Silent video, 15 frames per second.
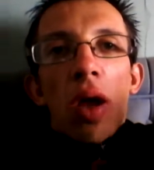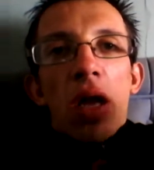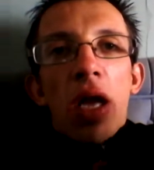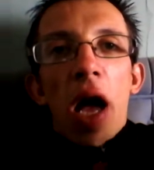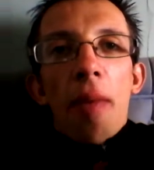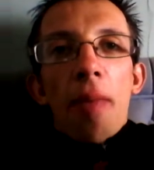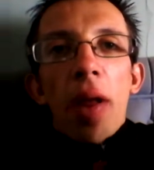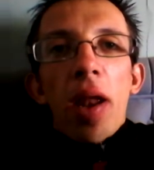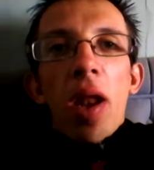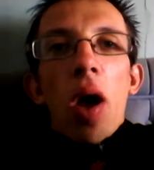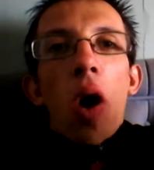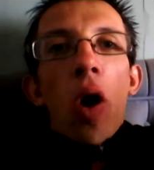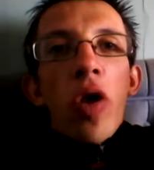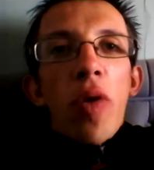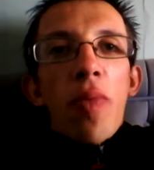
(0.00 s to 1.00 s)
gambling
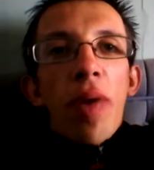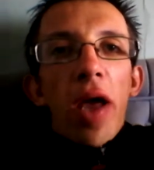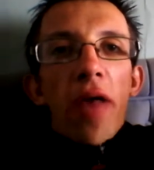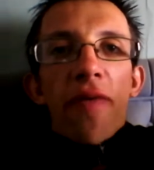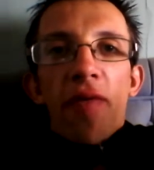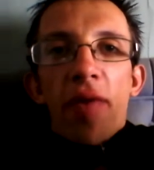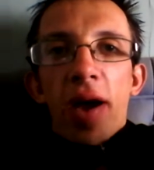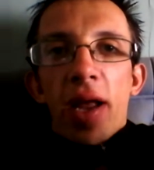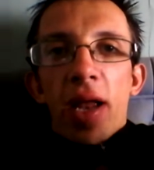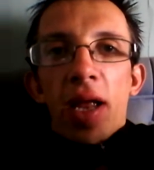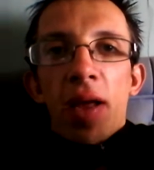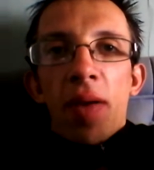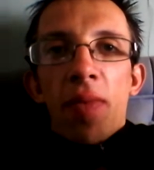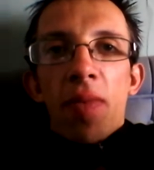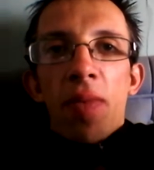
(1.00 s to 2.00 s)
or your best friend,
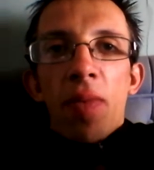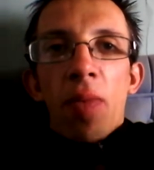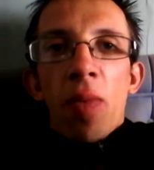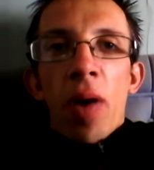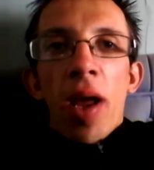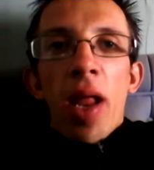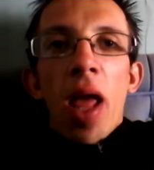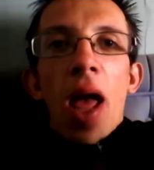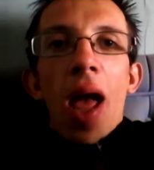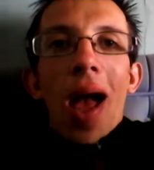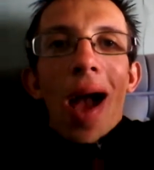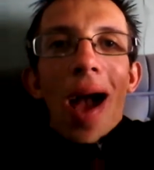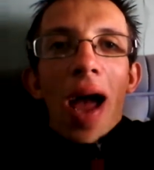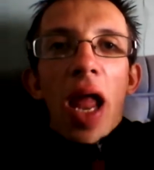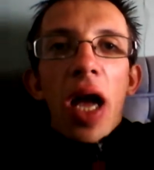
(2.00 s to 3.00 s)
right?
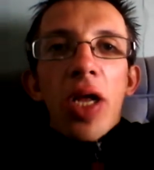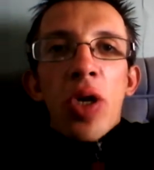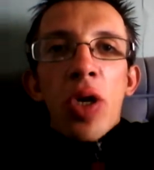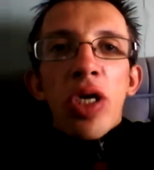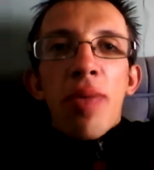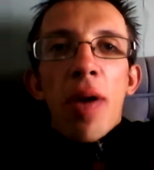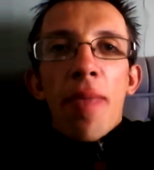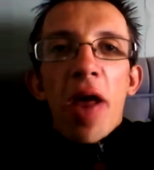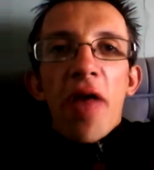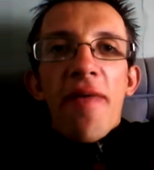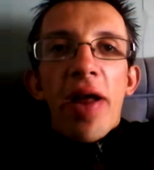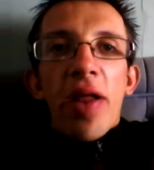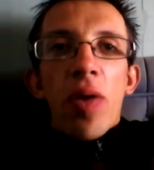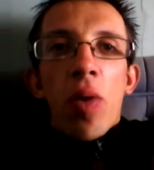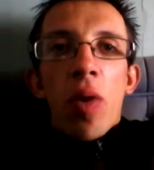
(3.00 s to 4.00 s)
And I choose my best
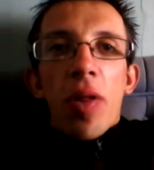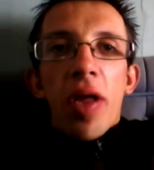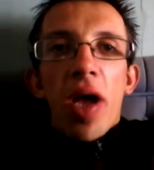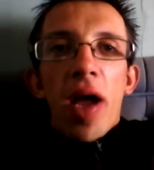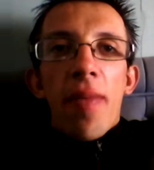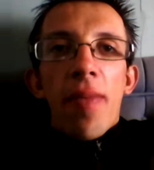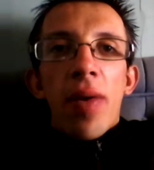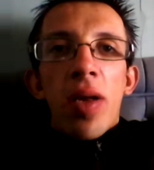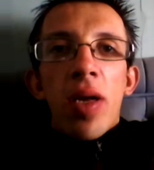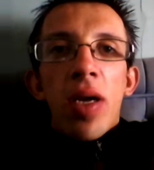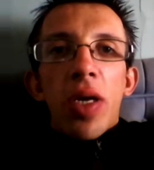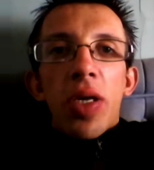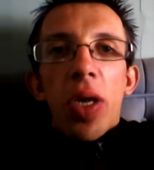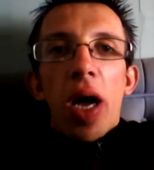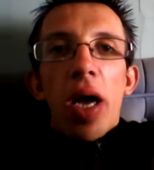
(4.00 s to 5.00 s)
friend all the time.
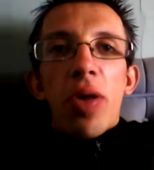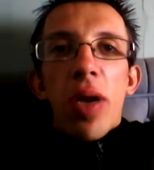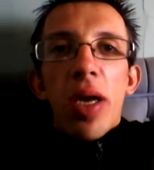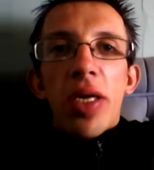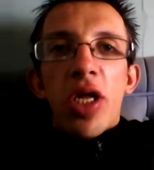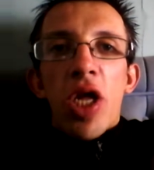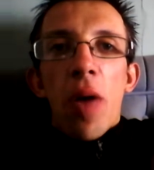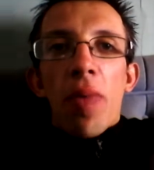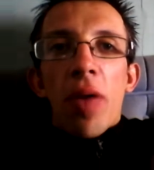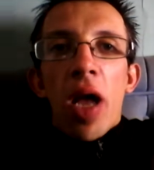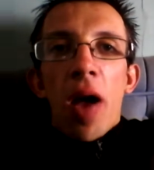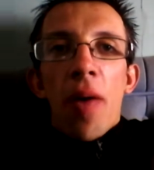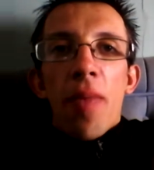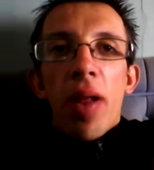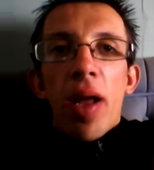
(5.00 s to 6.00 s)
So that's why I stopped
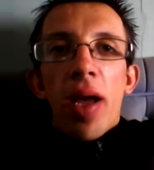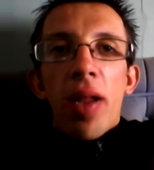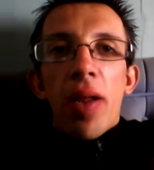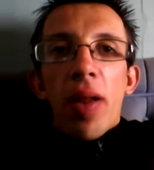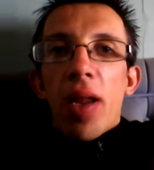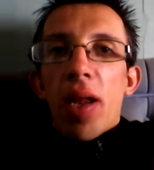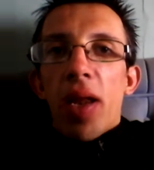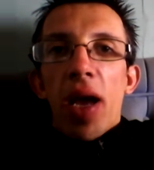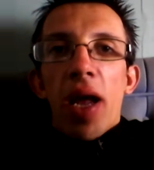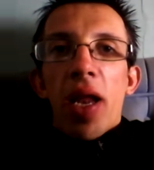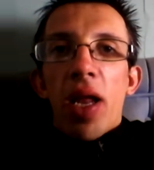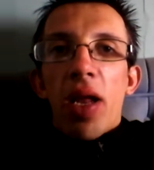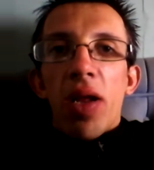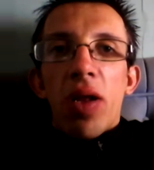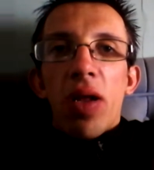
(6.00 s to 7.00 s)
gambling and
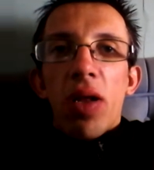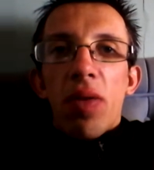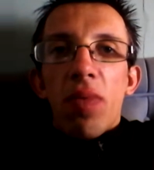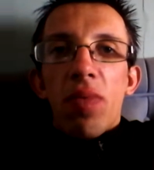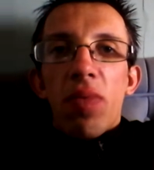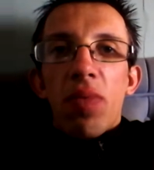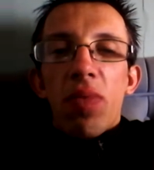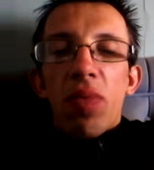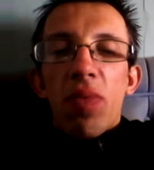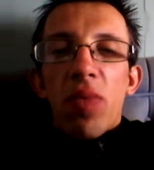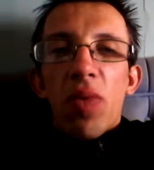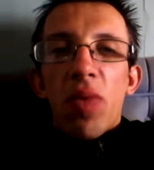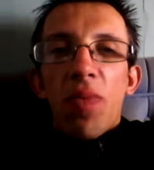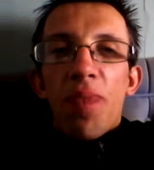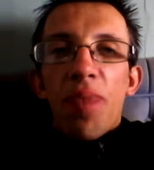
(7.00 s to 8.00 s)
then
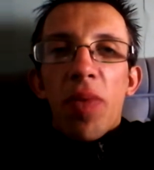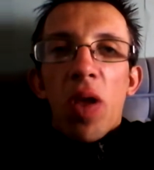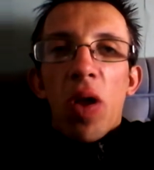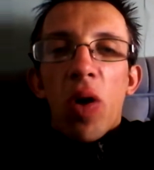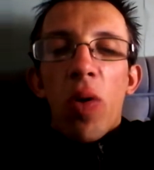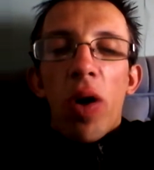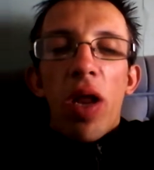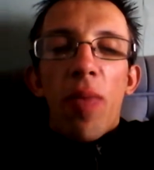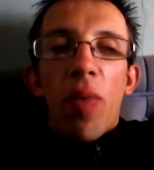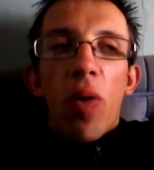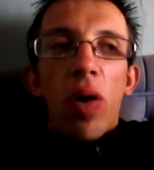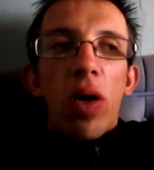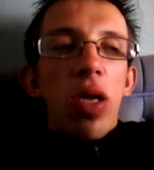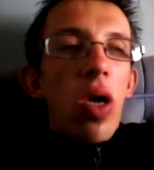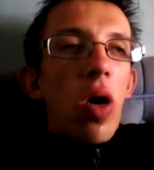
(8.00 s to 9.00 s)
go
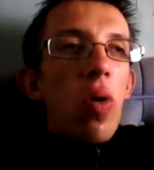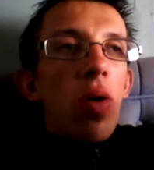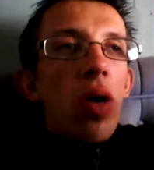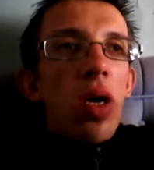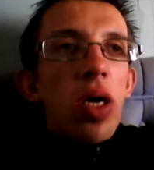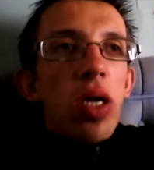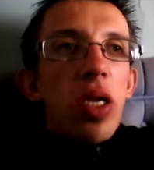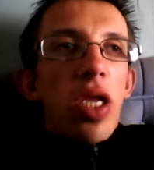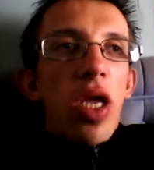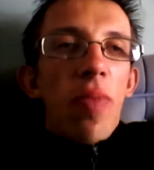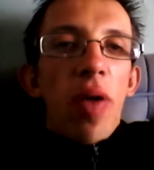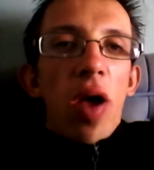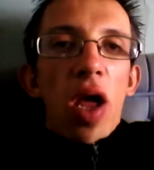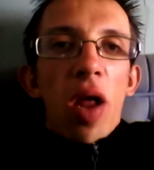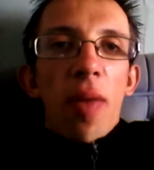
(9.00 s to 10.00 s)
anymore, you know, didn't
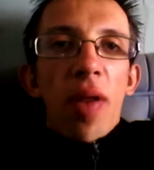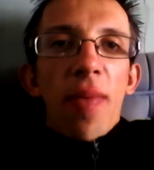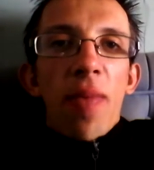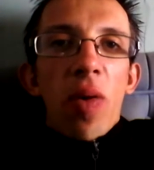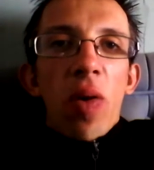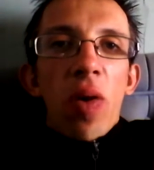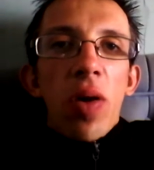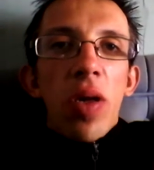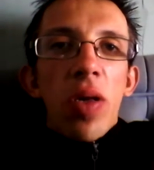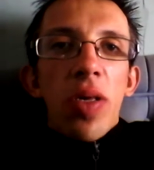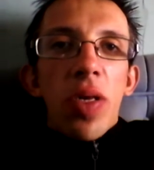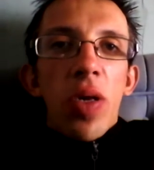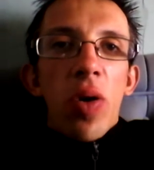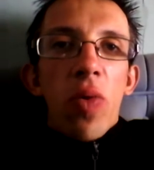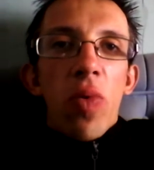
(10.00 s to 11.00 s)
play anymore.
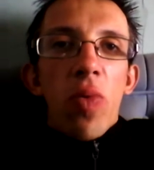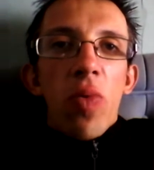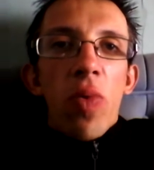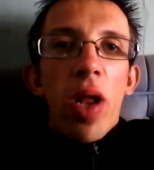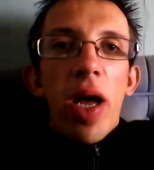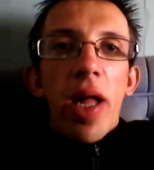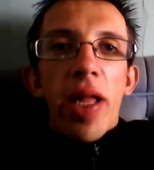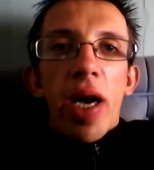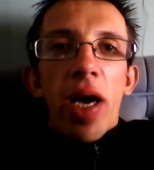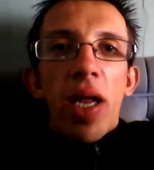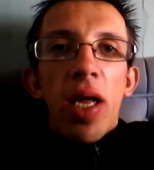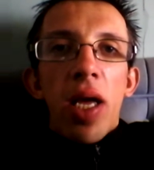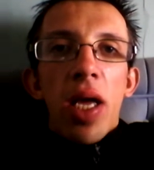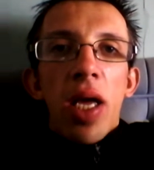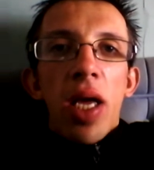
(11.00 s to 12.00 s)
So what I
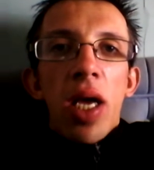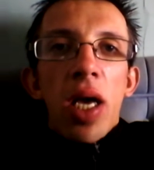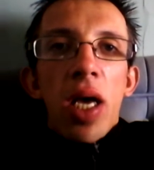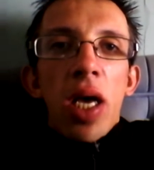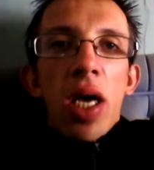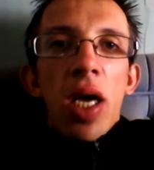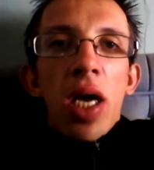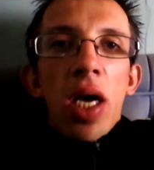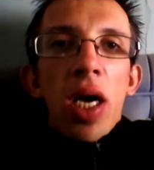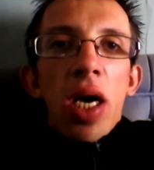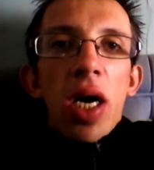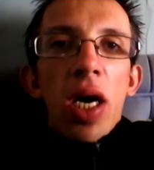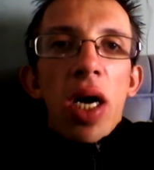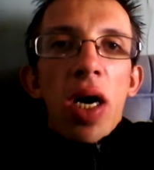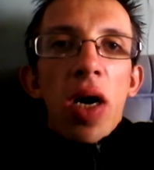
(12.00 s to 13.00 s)
done,
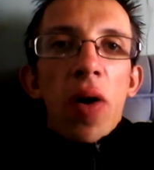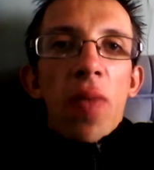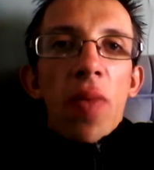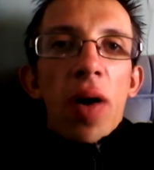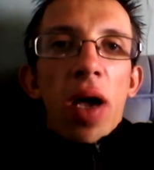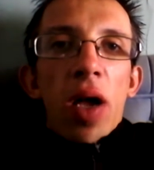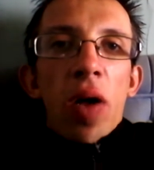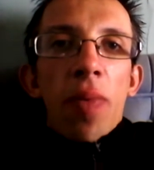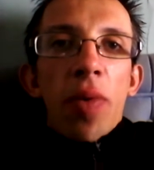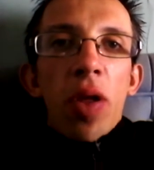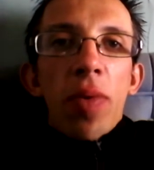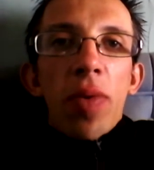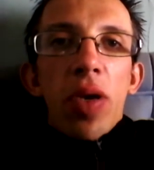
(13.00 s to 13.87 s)
I go to the